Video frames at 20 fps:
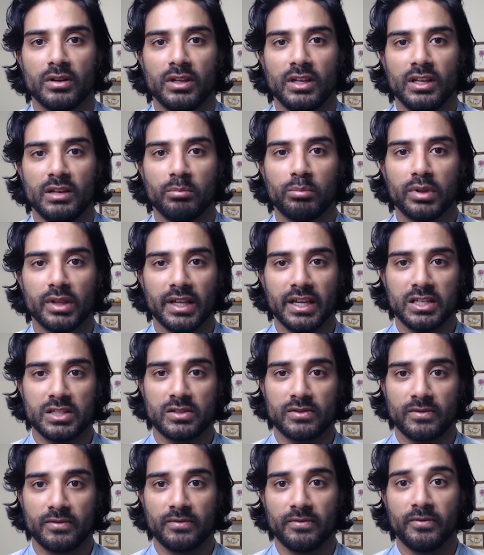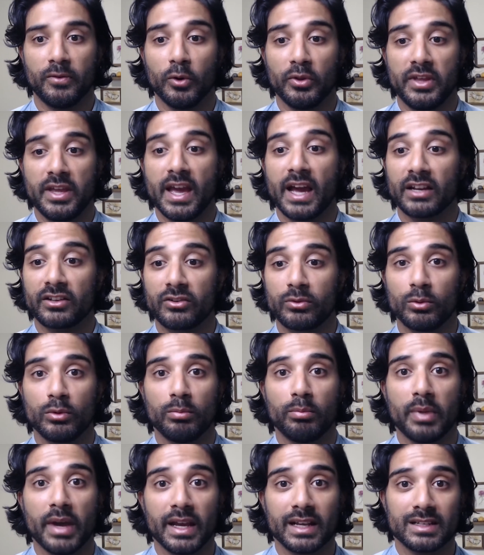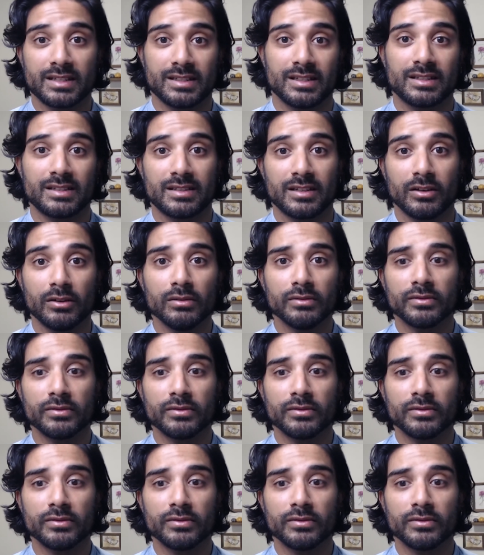in place for the actual banks itself